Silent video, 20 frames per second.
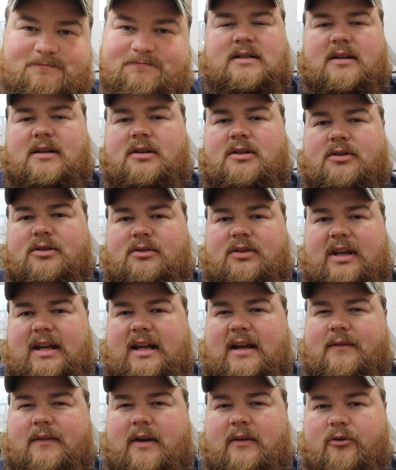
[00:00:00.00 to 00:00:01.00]
So I don't
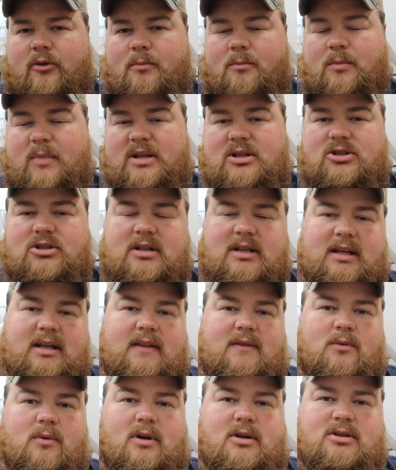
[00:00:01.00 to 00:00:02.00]
think I've ever mentioned it
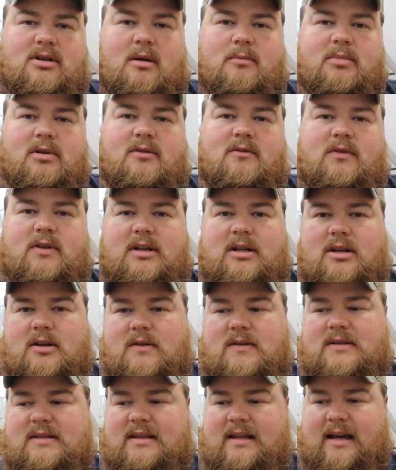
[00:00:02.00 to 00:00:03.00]
in the workshop build
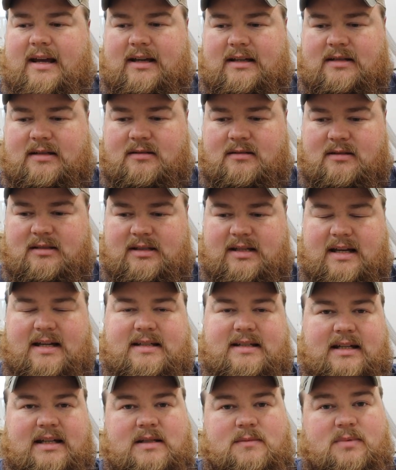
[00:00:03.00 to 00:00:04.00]
videos that
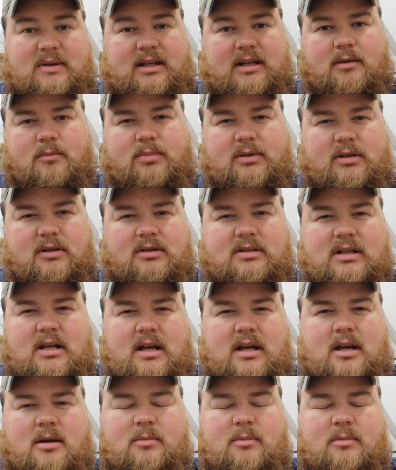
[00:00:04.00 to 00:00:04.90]
yes, it is being built,